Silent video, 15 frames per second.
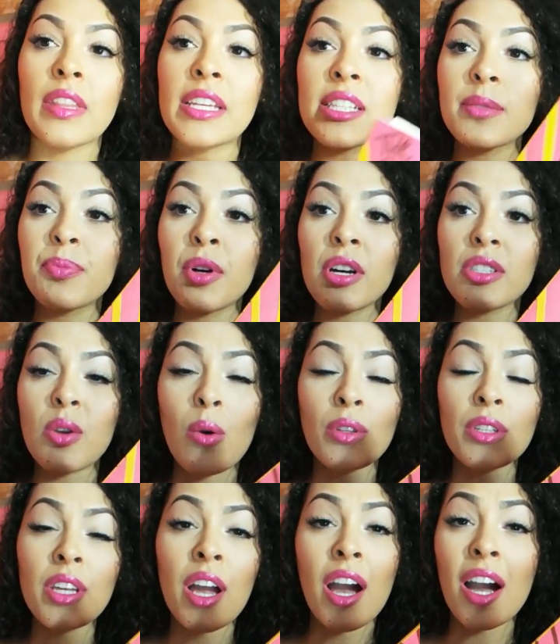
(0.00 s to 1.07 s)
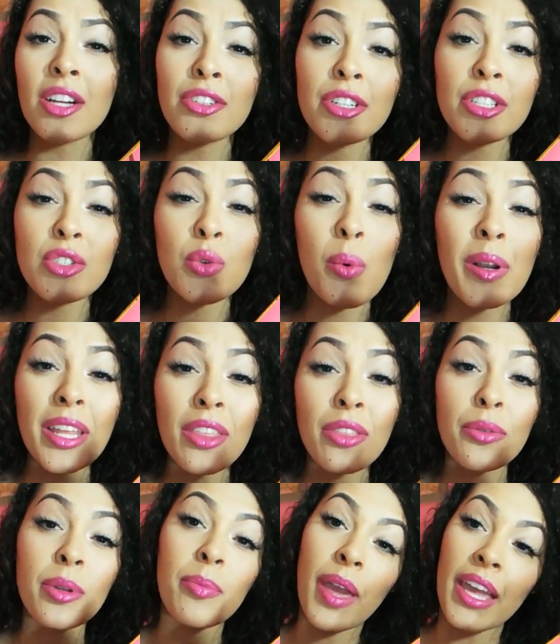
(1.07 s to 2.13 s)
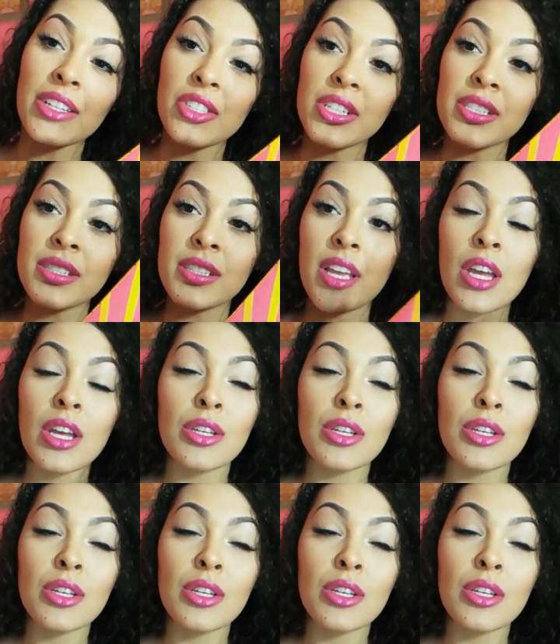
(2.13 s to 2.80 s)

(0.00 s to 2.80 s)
This book's only one hundred twenty-three pages,